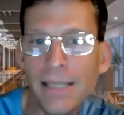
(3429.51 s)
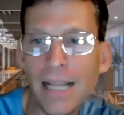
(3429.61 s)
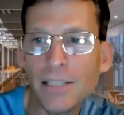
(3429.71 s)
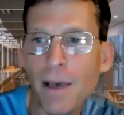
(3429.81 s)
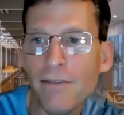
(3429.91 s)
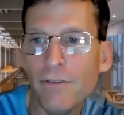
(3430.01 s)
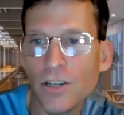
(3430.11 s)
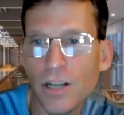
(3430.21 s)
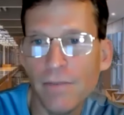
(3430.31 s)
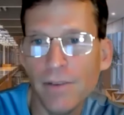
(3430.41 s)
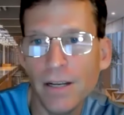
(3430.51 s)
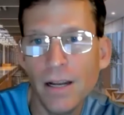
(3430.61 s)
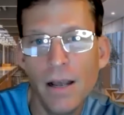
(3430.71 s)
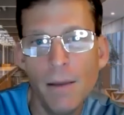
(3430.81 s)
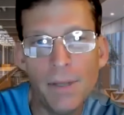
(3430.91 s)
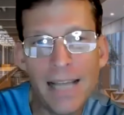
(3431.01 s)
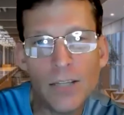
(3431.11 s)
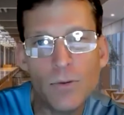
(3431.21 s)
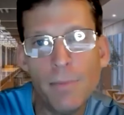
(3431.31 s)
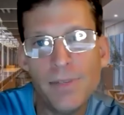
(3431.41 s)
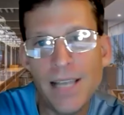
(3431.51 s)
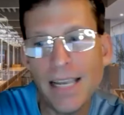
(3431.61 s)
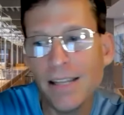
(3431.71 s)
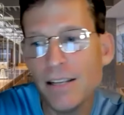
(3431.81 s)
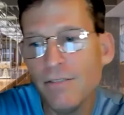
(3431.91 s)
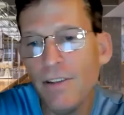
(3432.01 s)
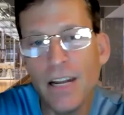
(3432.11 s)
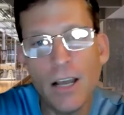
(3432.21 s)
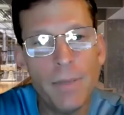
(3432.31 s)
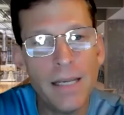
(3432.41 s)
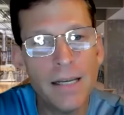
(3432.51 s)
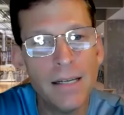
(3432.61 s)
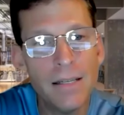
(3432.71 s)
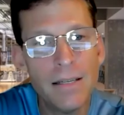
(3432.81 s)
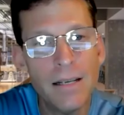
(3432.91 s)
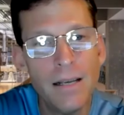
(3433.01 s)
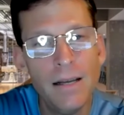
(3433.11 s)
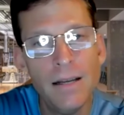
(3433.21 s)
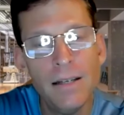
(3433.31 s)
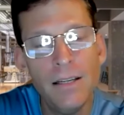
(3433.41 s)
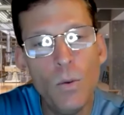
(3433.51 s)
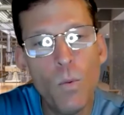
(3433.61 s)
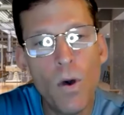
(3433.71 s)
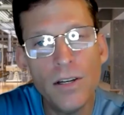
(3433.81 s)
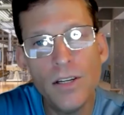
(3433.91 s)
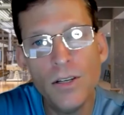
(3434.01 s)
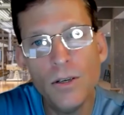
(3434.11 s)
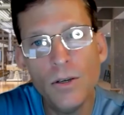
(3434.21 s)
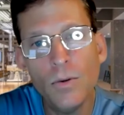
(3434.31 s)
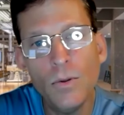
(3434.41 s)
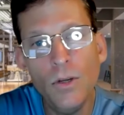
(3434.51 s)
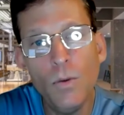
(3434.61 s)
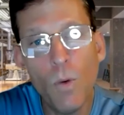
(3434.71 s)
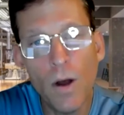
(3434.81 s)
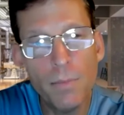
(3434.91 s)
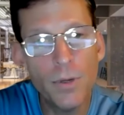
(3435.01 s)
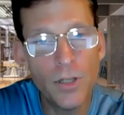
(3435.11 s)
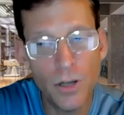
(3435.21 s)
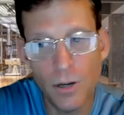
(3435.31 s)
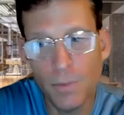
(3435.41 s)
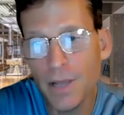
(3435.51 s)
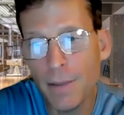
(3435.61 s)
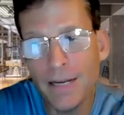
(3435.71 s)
I mean, that's my version of it, but that's why I'm saying in this video because you want to you want to put terms.